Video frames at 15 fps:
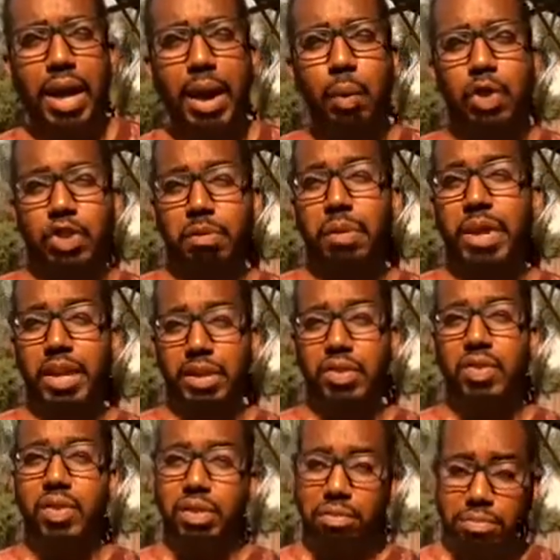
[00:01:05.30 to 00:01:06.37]
and which
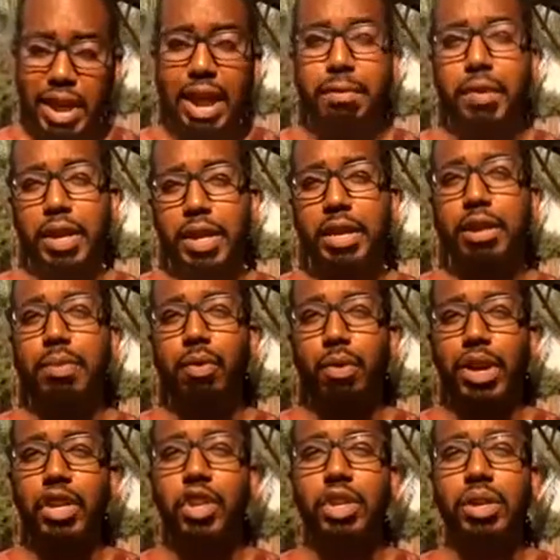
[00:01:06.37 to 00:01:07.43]
means African
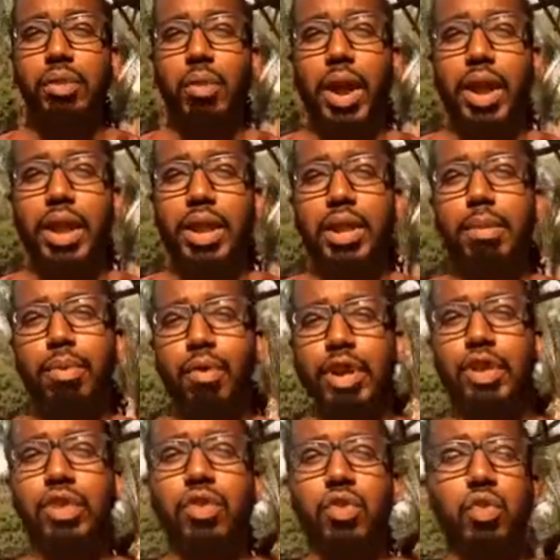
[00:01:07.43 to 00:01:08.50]
liberation, right?
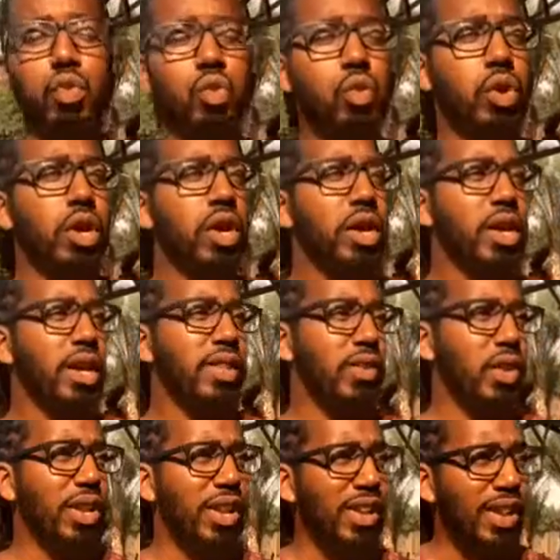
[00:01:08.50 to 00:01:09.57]
Liberation school. And
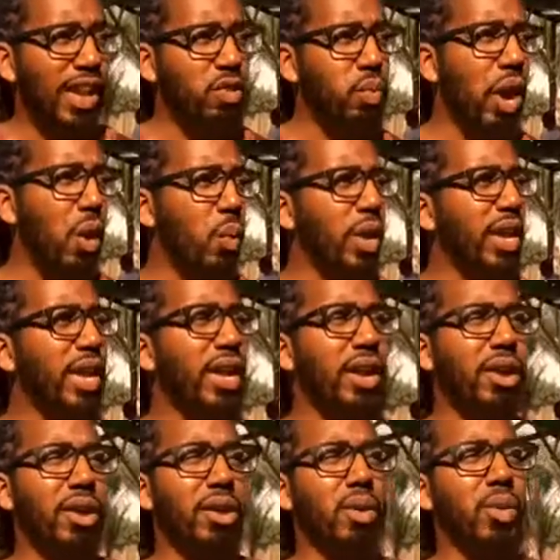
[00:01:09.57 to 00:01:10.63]
so that's why we're
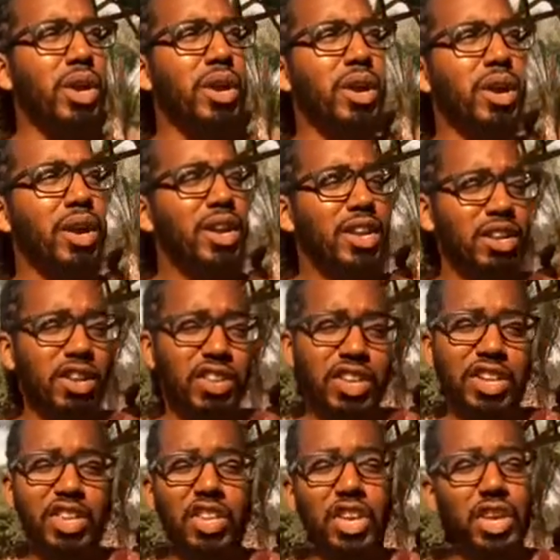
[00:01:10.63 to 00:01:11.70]
here. We're just
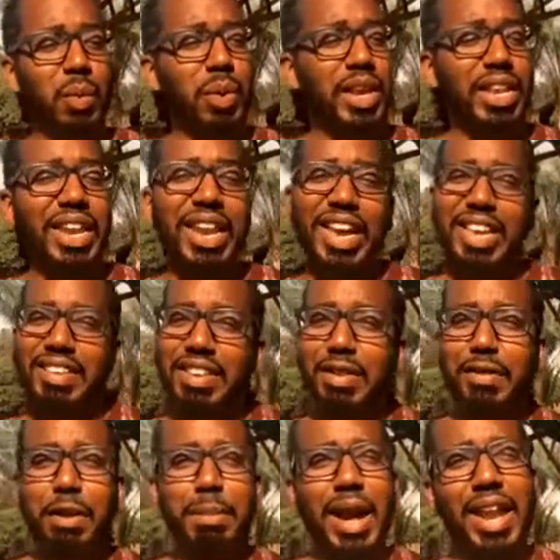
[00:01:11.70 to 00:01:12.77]
continuing the legacy
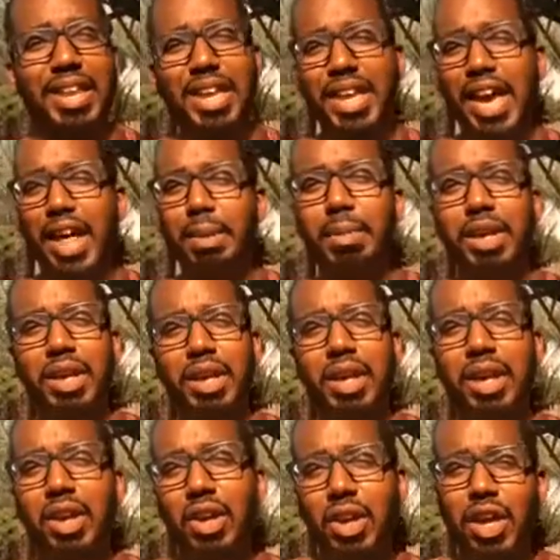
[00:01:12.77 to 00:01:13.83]
of Kamali Academy,
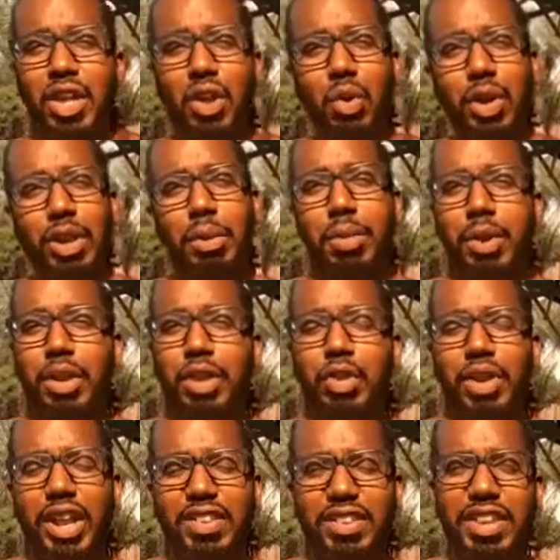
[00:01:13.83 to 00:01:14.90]
in the
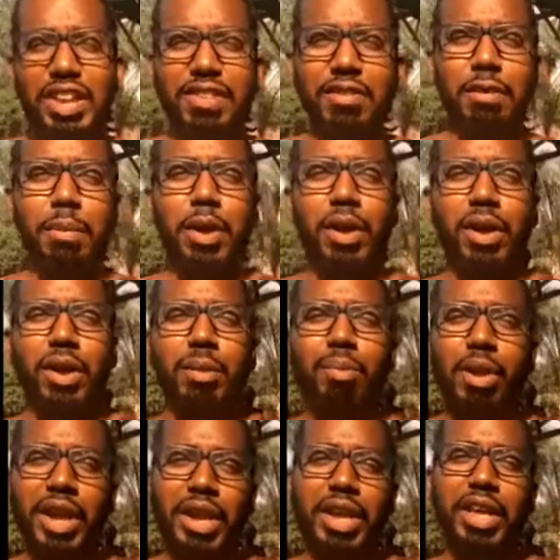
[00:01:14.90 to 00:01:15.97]
United States of America,
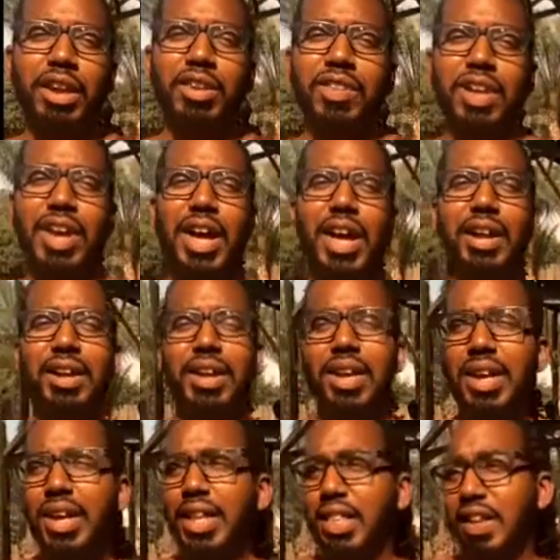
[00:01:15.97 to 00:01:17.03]
bringing it here to Ghana.
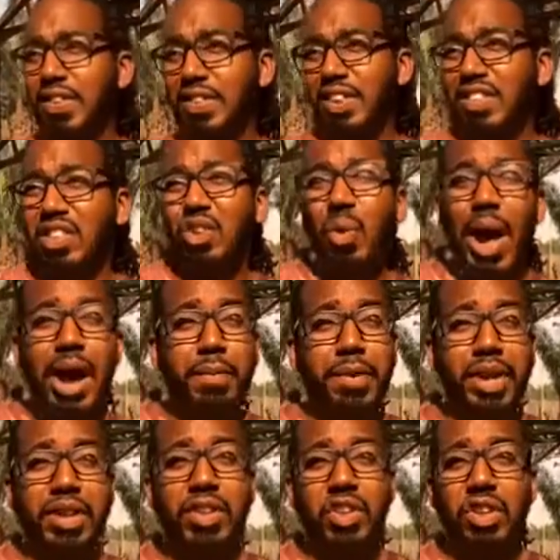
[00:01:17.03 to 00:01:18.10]
There's no
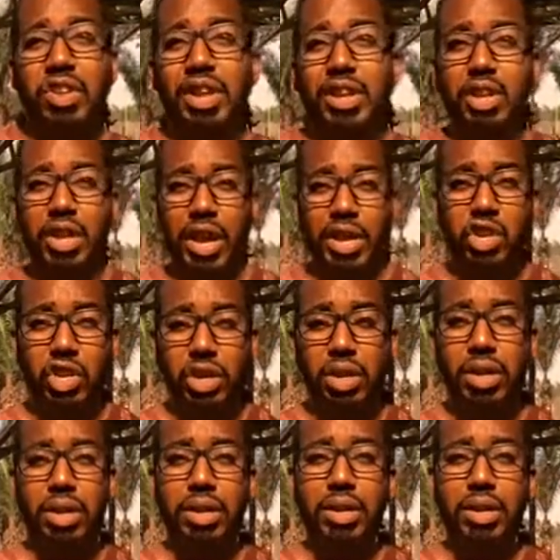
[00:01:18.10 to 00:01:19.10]
African-centered education